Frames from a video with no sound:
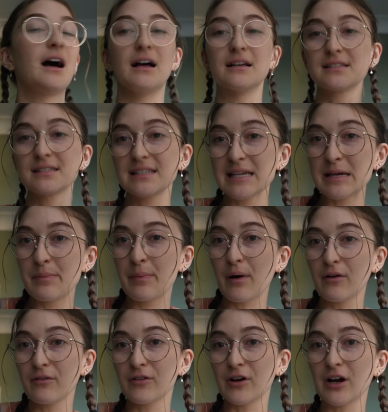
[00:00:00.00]
a
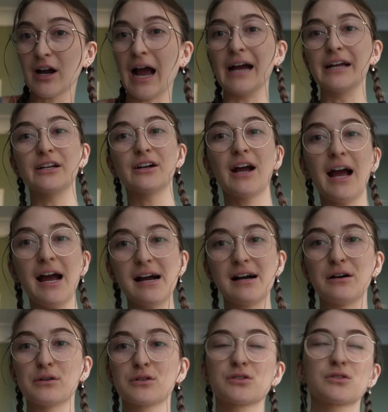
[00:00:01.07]
sleepover at your
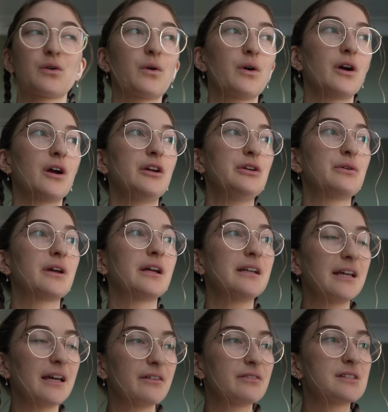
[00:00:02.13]
house, or you can
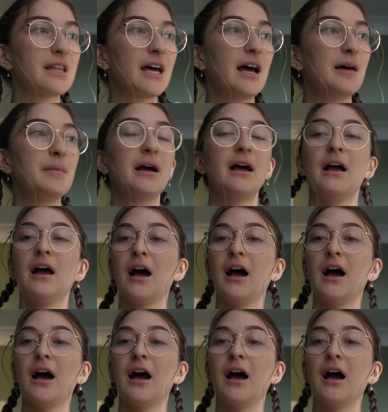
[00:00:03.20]
gift them